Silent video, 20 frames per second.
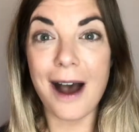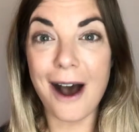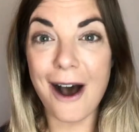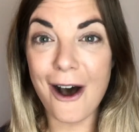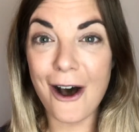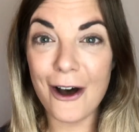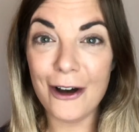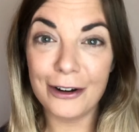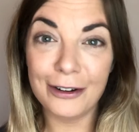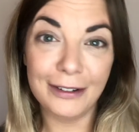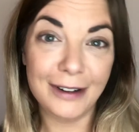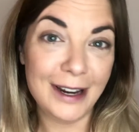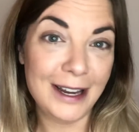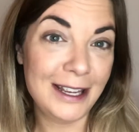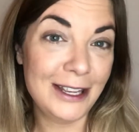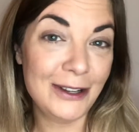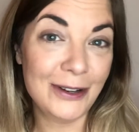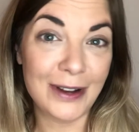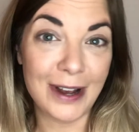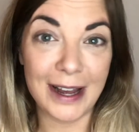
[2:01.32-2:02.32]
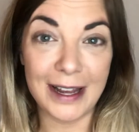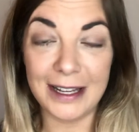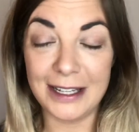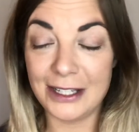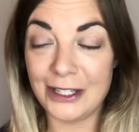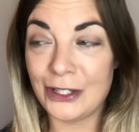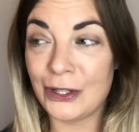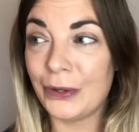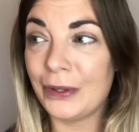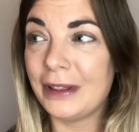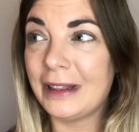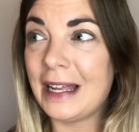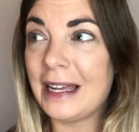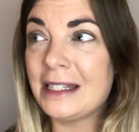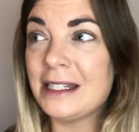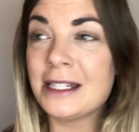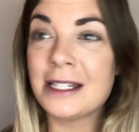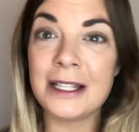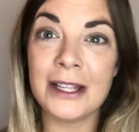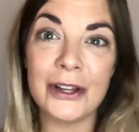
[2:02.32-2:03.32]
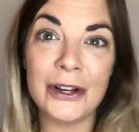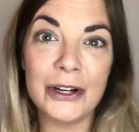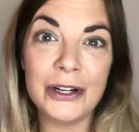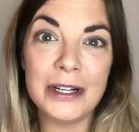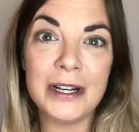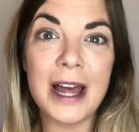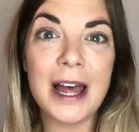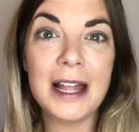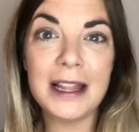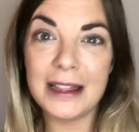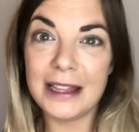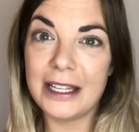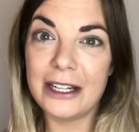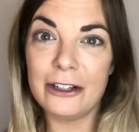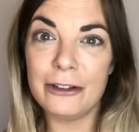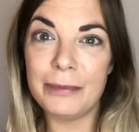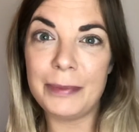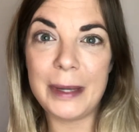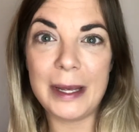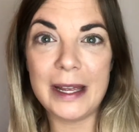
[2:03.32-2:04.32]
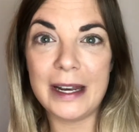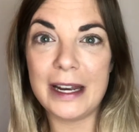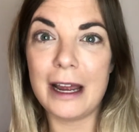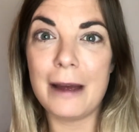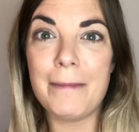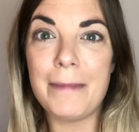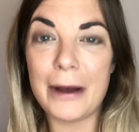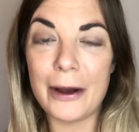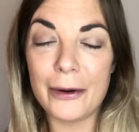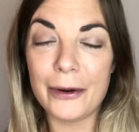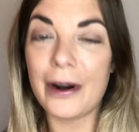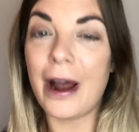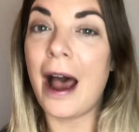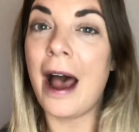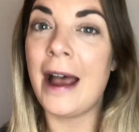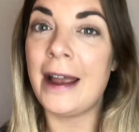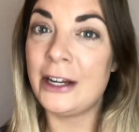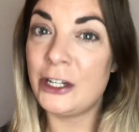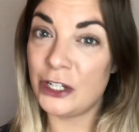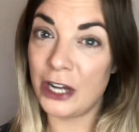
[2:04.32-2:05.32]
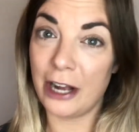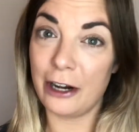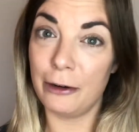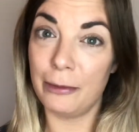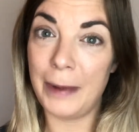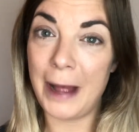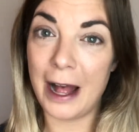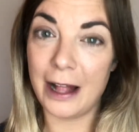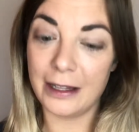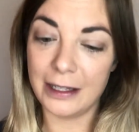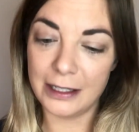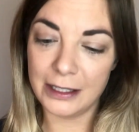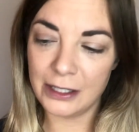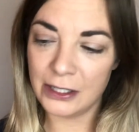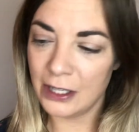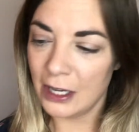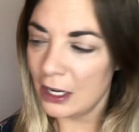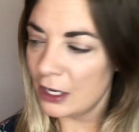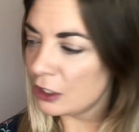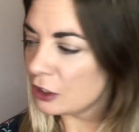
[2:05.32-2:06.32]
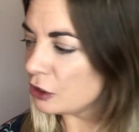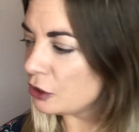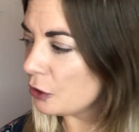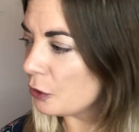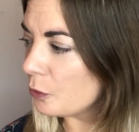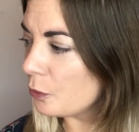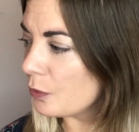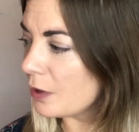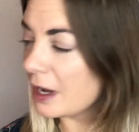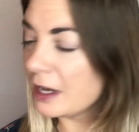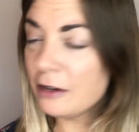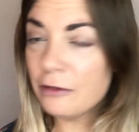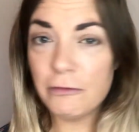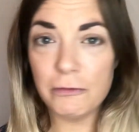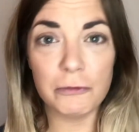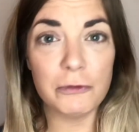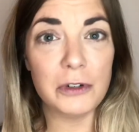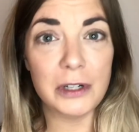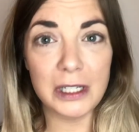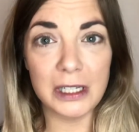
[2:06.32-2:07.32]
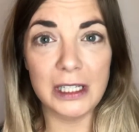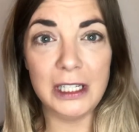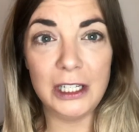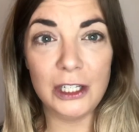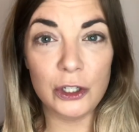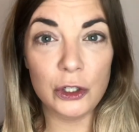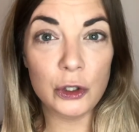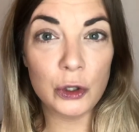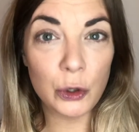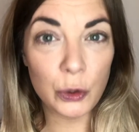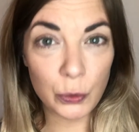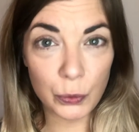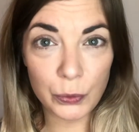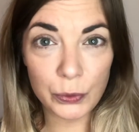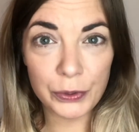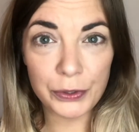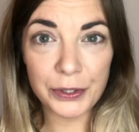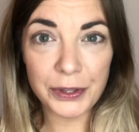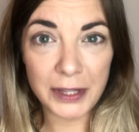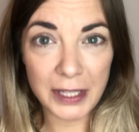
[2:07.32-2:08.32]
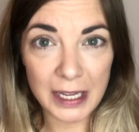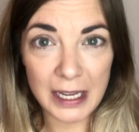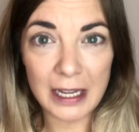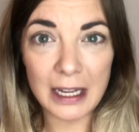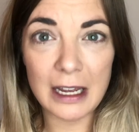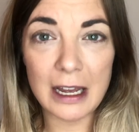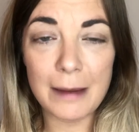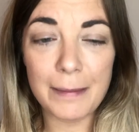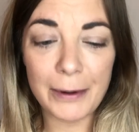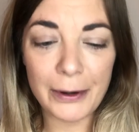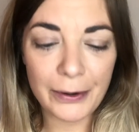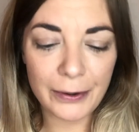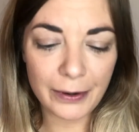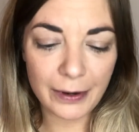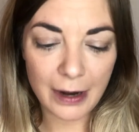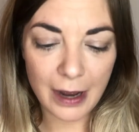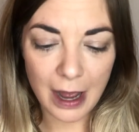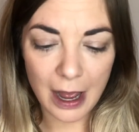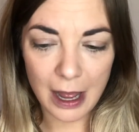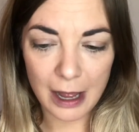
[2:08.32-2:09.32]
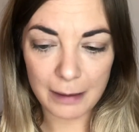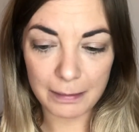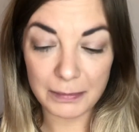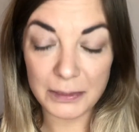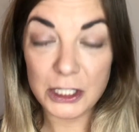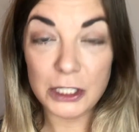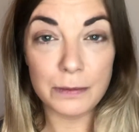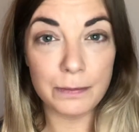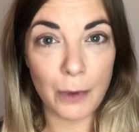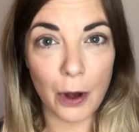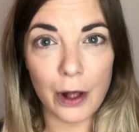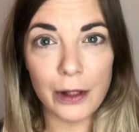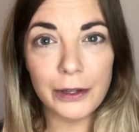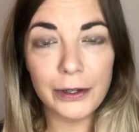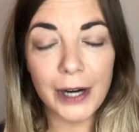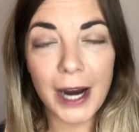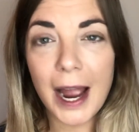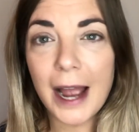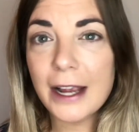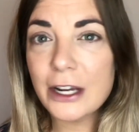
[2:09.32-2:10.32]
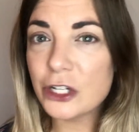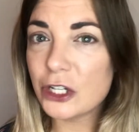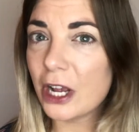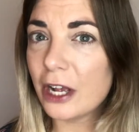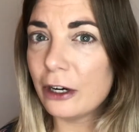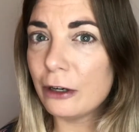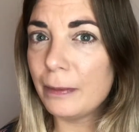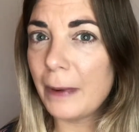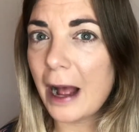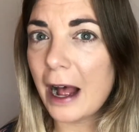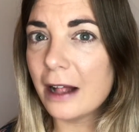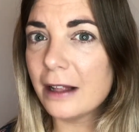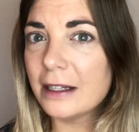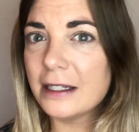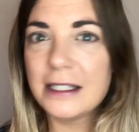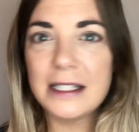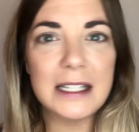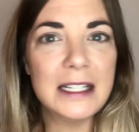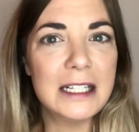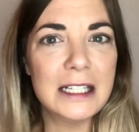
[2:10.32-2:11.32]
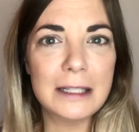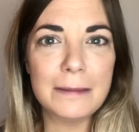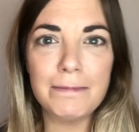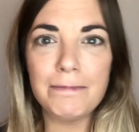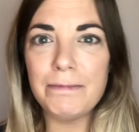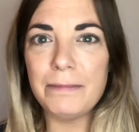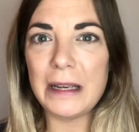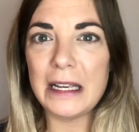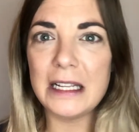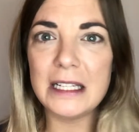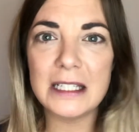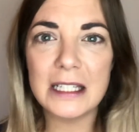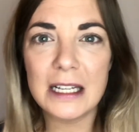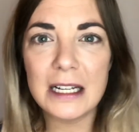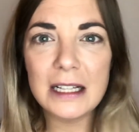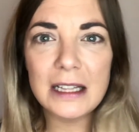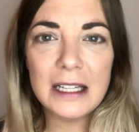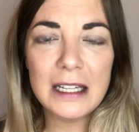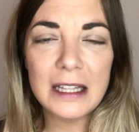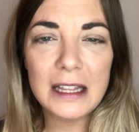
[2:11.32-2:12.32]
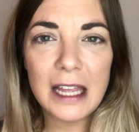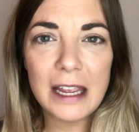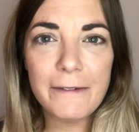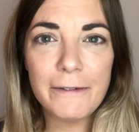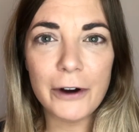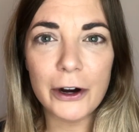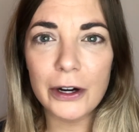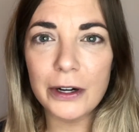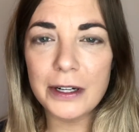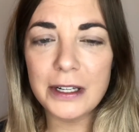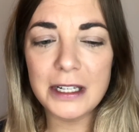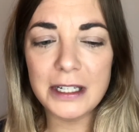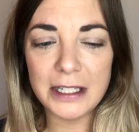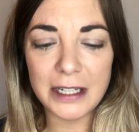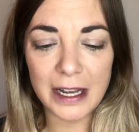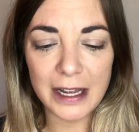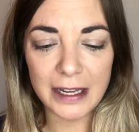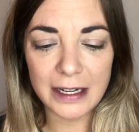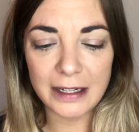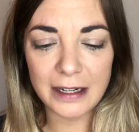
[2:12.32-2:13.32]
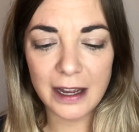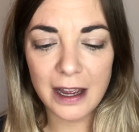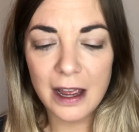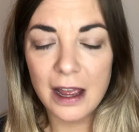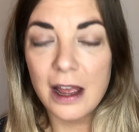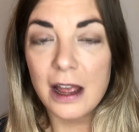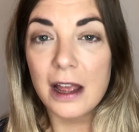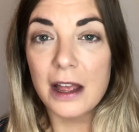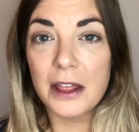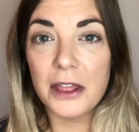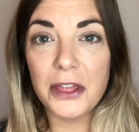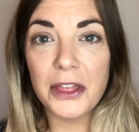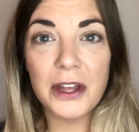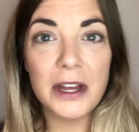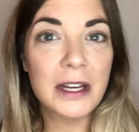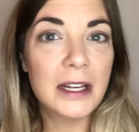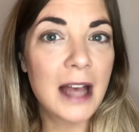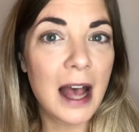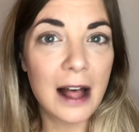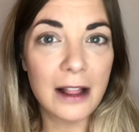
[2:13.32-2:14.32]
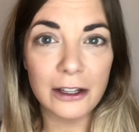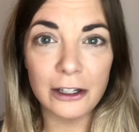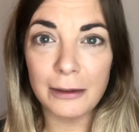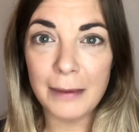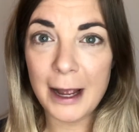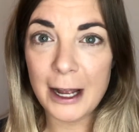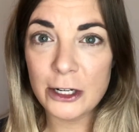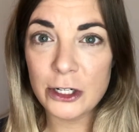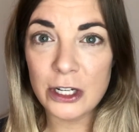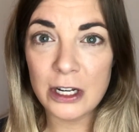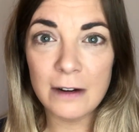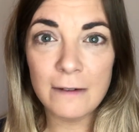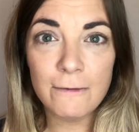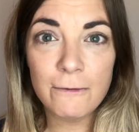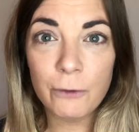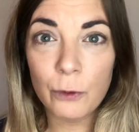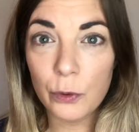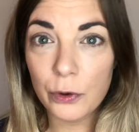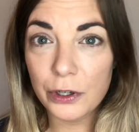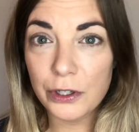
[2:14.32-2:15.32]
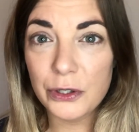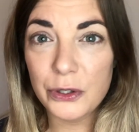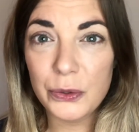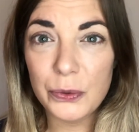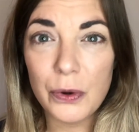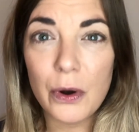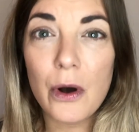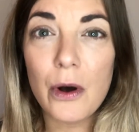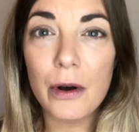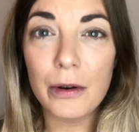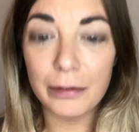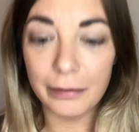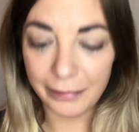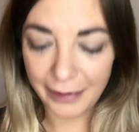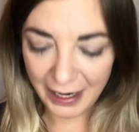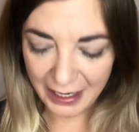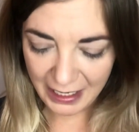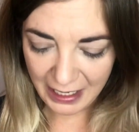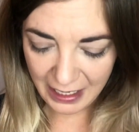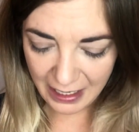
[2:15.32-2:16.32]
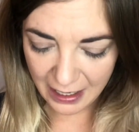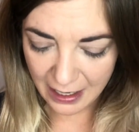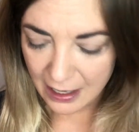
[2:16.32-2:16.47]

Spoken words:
All right, you guys, so let's learn a little bit about eyeshadow palettes. So one really cool thing about smaller eyeshadow palettes is basically they've already done the color matching for you already.